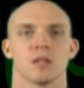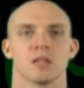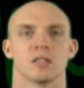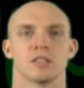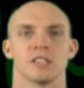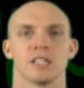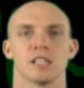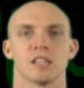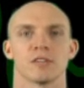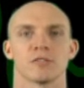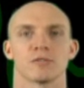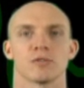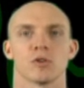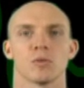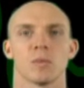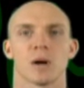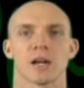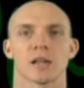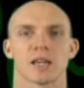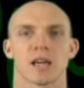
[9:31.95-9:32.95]
Seated
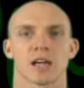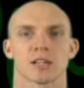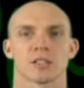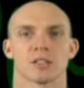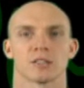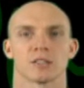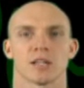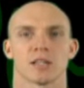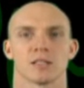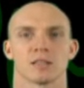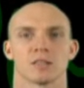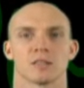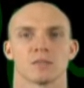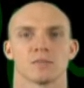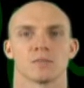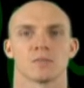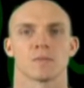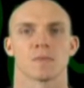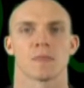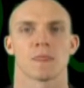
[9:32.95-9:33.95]
full body exercise.
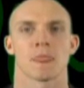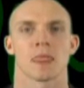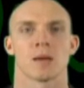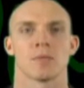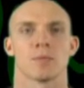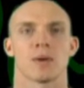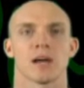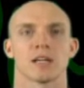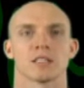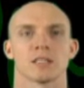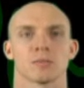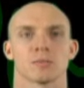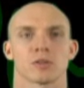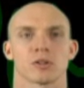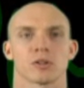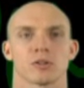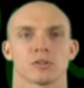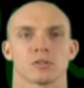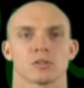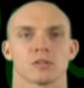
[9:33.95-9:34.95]
Bicep
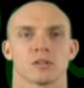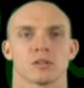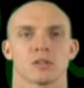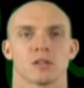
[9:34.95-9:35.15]
curls.